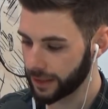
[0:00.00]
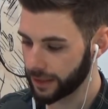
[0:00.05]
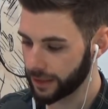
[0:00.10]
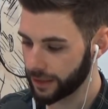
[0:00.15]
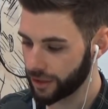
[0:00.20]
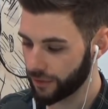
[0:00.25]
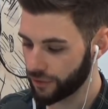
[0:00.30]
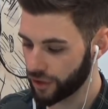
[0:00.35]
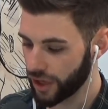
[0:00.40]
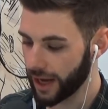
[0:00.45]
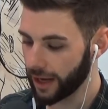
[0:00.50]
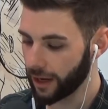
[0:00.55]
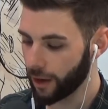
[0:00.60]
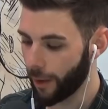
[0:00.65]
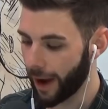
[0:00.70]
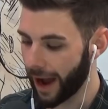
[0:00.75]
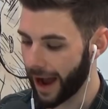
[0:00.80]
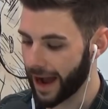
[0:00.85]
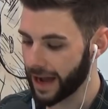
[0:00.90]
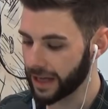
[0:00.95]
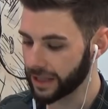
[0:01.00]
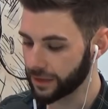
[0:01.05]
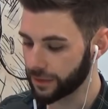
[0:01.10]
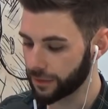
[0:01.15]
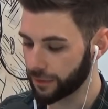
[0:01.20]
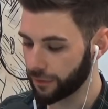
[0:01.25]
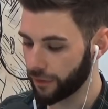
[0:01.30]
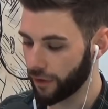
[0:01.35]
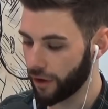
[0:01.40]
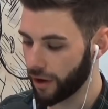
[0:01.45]
Shevchenko
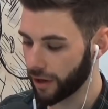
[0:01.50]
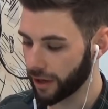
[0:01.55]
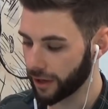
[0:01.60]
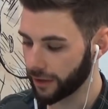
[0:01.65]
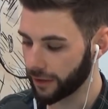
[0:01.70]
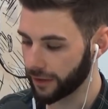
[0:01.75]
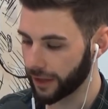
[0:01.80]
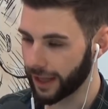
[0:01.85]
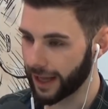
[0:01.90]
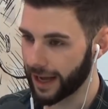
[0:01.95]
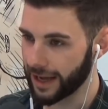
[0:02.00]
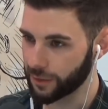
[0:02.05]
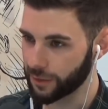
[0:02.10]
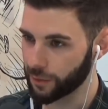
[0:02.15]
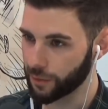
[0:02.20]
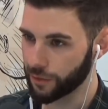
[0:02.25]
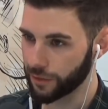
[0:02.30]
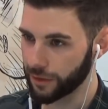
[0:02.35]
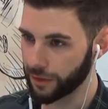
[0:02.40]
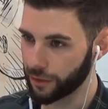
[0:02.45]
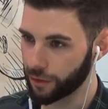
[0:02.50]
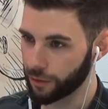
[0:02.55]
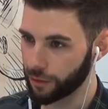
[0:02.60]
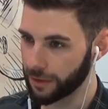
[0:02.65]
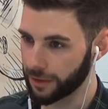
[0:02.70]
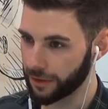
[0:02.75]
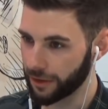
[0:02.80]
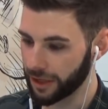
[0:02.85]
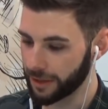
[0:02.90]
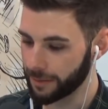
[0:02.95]
has fallen on the last hurdle a
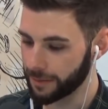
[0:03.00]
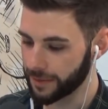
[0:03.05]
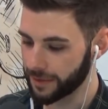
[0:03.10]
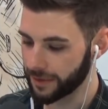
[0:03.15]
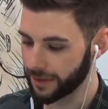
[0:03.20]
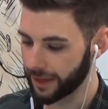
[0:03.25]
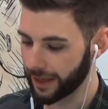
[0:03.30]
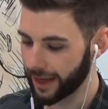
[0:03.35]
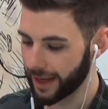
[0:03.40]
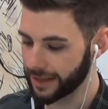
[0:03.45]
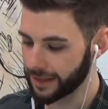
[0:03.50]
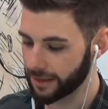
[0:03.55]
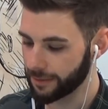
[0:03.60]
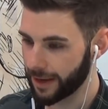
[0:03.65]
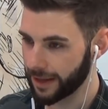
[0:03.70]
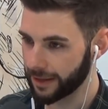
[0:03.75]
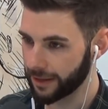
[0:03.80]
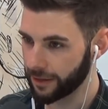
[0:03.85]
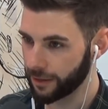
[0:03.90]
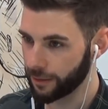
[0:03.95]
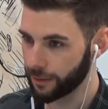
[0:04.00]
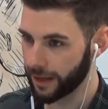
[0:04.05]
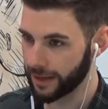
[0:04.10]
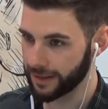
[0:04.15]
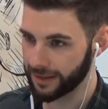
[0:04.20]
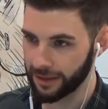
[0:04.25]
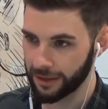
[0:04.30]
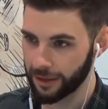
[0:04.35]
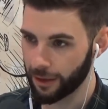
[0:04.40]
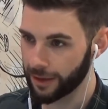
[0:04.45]
couple of times against Amanda
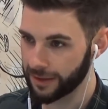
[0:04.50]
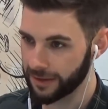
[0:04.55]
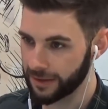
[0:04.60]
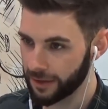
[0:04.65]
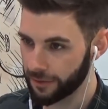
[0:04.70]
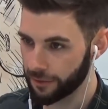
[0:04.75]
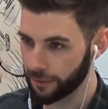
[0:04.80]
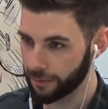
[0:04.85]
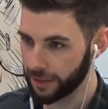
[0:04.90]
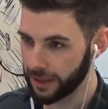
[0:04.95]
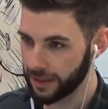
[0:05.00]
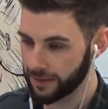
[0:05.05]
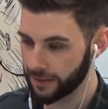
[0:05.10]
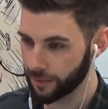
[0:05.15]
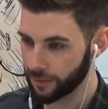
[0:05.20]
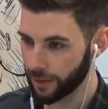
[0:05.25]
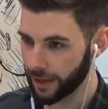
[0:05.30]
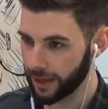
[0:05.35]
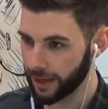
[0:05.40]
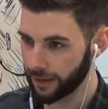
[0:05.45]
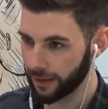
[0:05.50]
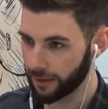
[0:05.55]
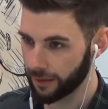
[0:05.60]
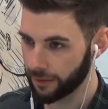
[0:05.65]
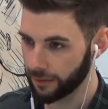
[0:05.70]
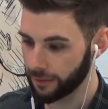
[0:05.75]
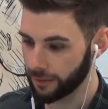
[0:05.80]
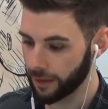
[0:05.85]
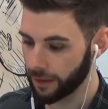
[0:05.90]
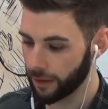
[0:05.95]
Nunes. And I know it's a different beast as well.
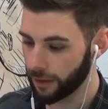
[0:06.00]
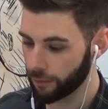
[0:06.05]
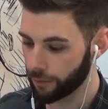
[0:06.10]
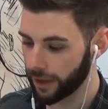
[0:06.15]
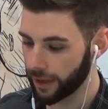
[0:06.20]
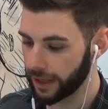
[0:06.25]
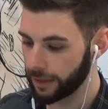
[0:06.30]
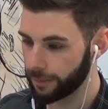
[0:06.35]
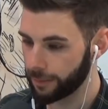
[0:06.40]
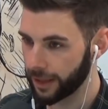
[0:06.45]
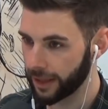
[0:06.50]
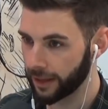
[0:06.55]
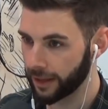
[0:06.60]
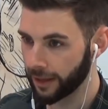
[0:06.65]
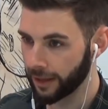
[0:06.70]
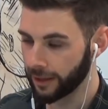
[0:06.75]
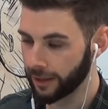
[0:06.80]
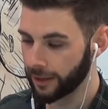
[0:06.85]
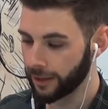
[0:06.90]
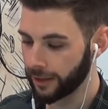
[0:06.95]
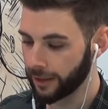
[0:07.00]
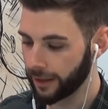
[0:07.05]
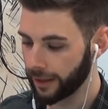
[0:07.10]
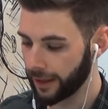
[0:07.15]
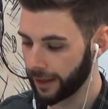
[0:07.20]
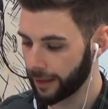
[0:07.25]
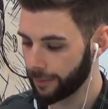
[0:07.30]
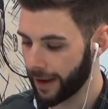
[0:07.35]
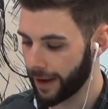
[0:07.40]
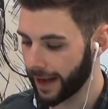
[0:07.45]
That's a really big
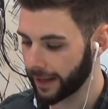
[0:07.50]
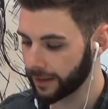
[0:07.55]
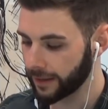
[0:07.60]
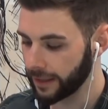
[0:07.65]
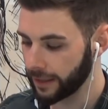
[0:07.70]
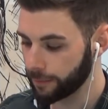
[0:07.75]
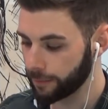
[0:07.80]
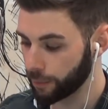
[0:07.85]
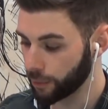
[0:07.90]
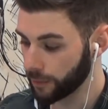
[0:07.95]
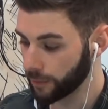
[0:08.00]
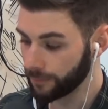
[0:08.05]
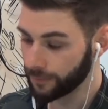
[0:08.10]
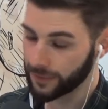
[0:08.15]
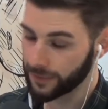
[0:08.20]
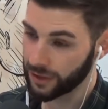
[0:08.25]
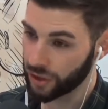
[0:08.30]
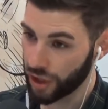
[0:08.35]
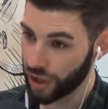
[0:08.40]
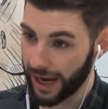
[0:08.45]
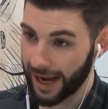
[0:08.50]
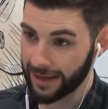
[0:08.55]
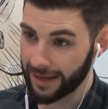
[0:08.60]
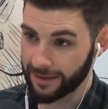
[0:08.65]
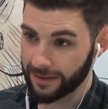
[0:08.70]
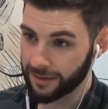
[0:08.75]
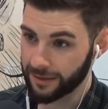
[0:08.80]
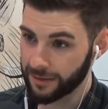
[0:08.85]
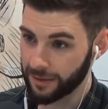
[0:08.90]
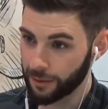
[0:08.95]
athlete, but she
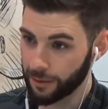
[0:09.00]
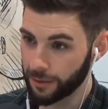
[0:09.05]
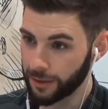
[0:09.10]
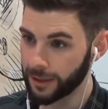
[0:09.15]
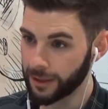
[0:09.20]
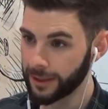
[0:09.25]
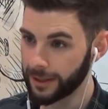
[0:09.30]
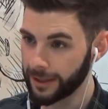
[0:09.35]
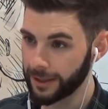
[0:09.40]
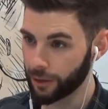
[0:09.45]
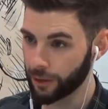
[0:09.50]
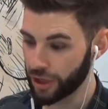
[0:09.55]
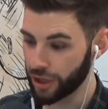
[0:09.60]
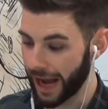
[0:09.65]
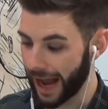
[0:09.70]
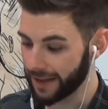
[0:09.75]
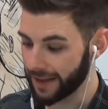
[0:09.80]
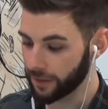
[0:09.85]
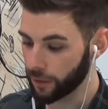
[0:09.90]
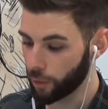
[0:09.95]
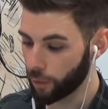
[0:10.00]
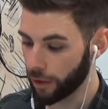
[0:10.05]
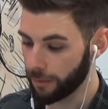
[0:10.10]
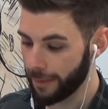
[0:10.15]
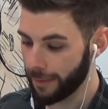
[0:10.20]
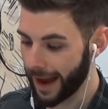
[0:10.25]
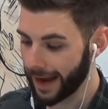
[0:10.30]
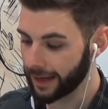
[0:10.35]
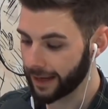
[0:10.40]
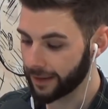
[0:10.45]
has. So... you know, she hasn't quite
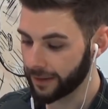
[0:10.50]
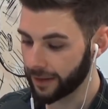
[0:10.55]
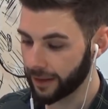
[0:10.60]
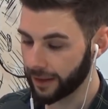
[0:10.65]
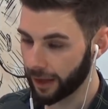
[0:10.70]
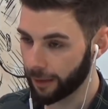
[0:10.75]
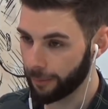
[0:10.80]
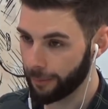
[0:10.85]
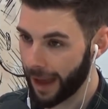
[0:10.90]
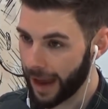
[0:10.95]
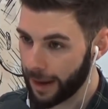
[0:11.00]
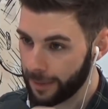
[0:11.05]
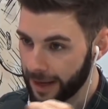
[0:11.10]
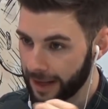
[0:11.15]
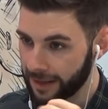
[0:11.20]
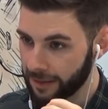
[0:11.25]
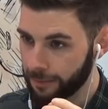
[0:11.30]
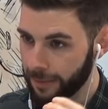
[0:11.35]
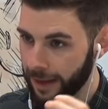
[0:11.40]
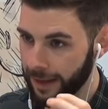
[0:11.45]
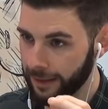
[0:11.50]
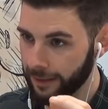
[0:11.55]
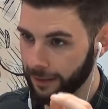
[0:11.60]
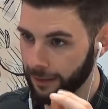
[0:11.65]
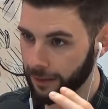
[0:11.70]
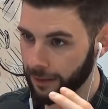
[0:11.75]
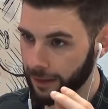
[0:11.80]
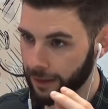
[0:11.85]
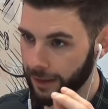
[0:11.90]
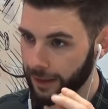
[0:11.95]
made it there yet. Maybe that's a
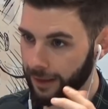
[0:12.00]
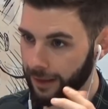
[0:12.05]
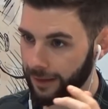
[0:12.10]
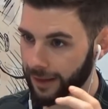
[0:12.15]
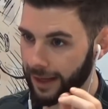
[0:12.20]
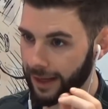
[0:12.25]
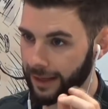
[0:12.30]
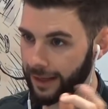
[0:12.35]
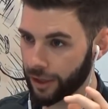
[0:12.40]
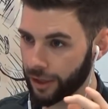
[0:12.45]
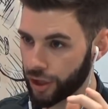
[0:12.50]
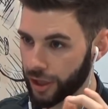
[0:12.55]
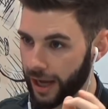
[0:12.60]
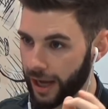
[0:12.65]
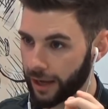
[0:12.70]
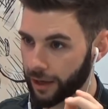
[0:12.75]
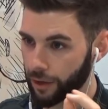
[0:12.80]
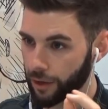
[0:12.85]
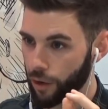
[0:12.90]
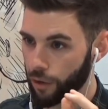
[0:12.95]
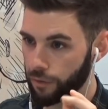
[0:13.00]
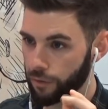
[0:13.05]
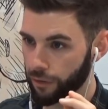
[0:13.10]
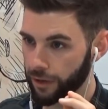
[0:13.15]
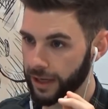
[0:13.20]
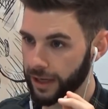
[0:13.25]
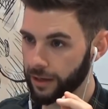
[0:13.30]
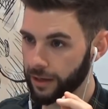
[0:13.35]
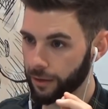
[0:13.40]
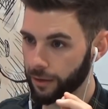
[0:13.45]
mental thing that she can't get
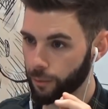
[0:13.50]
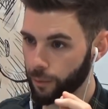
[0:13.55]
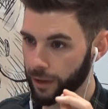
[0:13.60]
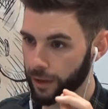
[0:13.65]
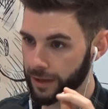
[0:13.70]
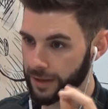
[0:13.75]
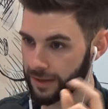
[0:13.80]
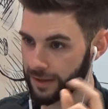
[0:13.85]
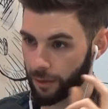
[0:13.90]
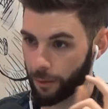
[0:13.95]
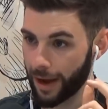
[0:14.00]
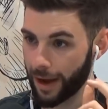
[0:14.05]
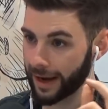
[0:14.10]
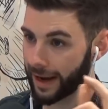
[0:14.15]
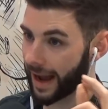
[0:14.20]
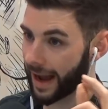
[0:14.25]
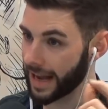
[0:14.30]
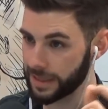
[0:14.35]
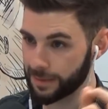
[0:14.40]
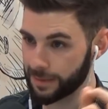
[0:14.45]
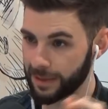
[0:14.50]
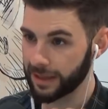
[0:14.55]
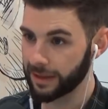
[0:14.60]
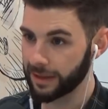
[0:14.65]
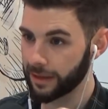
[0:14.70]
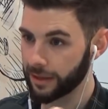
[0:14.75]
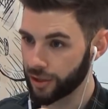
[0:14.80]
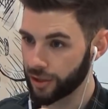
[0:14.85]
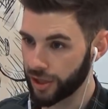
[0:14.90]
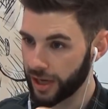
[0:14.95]
over either. Whereas Joanna has
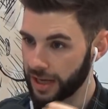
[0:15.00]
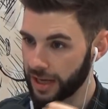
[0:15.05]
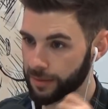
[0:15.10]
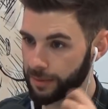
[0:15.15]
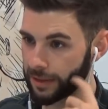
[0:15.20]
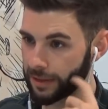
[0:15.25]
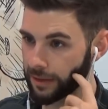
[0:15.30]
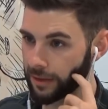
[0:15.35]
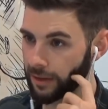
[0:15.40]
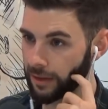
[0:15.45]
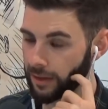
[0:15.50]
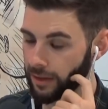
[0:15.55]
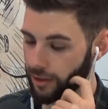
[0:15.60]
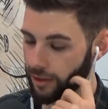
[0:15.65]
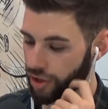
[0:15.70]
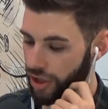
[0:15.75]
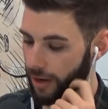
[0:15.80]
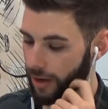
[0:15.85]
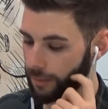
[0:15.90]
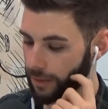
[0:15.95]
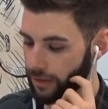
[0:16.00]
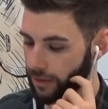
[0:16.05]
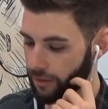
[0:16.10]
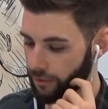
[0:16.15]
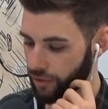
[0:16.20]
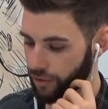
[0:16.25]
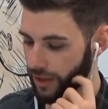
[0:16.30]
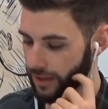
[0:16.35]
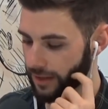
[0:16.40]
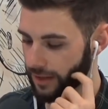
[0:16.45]
been there. She has been champion,
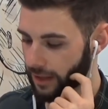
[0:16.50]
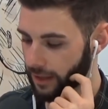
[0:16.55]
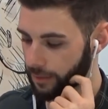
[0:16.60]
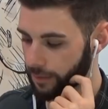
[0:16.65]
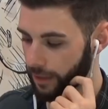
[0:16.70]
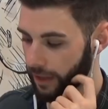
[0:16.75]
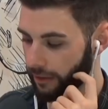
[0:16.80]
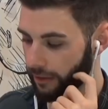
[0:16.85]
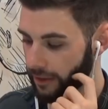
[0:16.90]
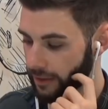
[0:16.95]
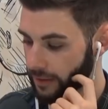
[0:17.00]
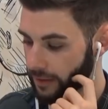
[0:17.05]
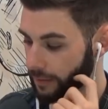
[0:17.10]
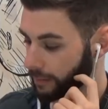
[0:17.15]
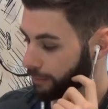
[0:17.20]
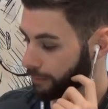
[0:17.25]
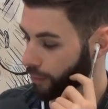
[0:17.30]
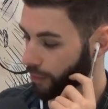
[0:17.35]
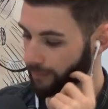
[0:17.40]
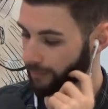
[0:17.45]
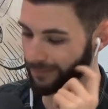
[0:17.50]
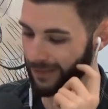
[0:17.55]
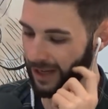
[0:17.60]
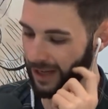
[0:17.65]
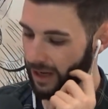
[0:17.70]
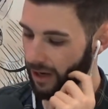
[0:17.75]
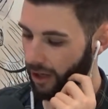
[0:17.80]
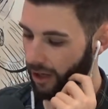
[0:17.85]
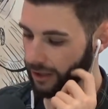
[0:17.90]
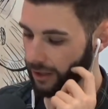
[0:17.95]
so she has that experience. But
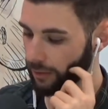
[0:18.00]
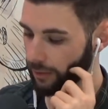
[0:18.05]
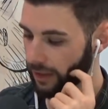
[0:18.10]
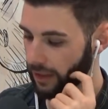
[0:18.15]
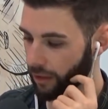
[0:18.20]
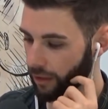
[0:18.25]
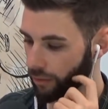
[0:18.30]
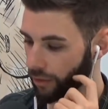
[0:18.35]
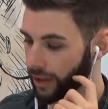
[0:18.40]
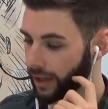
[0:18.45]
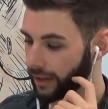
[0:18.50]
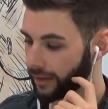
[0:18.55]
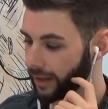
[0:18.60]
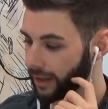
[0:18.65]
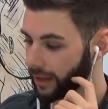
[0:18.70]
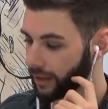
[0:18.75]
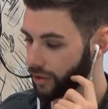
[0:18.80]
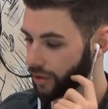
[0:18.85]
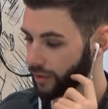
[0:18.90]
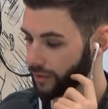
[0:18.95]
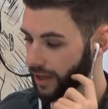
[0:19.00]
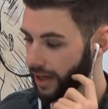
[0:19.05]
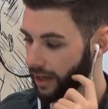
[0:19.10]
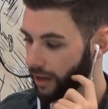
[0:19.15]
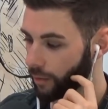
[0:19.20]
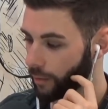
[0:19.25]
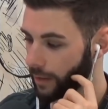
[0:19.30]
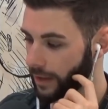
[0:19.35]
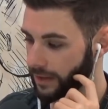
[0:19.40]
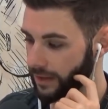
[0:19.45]
I do think you're right. I think
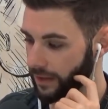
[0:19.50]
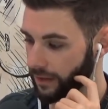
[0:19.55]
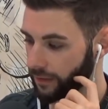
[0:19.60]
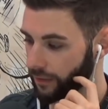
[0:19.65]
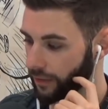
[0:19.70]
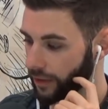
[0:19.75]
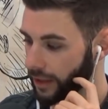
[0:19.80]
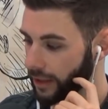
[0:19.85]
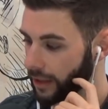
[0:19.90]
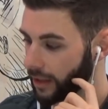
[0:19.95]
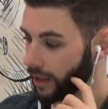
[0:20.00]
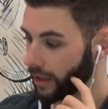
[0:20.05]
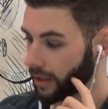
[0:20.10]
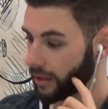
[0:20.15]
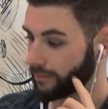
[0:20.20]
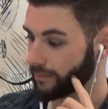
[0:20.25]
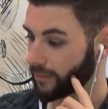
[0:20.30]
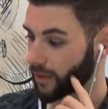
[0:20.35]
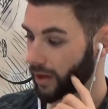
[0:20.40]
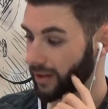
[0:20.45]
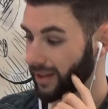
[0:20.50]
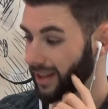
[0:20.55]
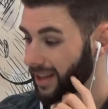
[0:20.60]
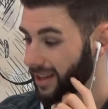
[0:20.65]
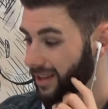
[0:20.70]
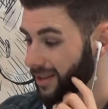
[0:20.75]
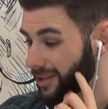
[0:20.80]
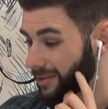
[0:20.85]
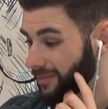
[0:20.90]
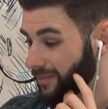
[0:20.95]
Shevchenko wins this fight. I
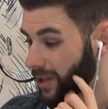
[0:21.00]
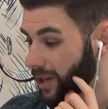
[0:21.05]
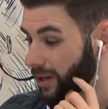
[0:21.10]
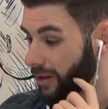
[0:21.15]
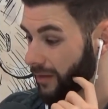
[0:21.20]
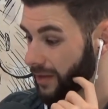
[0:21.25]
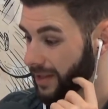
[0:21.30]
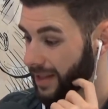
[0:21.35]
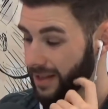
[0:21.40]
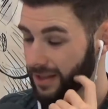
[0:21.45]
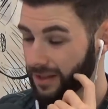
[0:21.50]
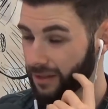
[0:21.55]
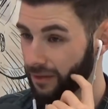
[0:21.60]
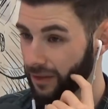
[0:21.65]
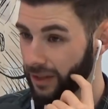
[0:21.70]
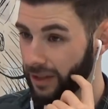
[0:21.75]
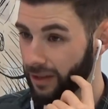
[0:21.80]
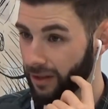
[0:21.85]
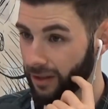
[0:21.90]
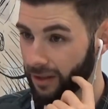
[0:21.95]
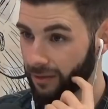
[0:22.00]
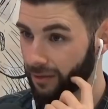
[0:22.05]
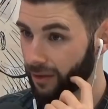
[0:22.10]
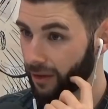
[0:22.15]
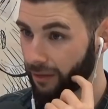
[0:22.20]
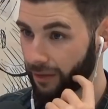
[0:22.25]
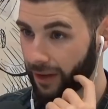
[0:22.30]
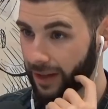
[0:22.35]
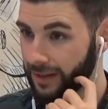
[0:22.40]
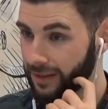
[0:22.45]
think, you know, if it says in the feet,
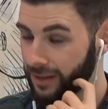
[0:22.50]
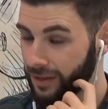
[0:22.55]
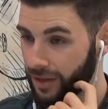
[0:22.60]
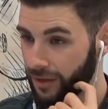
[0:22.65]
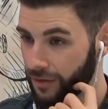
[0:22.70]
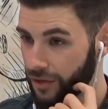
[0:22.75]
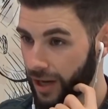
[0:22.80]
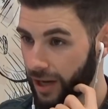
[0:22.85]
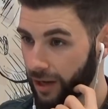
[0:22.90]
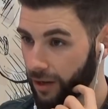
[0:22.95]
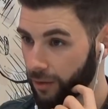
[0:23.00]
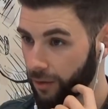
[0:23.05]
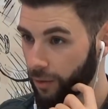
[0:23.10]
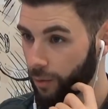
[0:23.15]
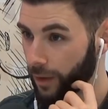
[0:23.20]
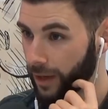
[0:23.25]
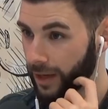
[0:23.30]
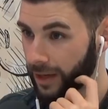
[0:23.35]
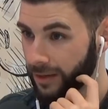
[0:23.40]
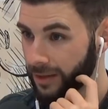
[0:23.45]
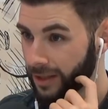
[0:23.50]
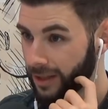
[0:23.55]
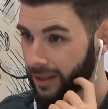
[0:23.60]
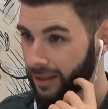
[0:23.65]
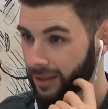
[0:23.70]
I fancy Shevchenko to win it.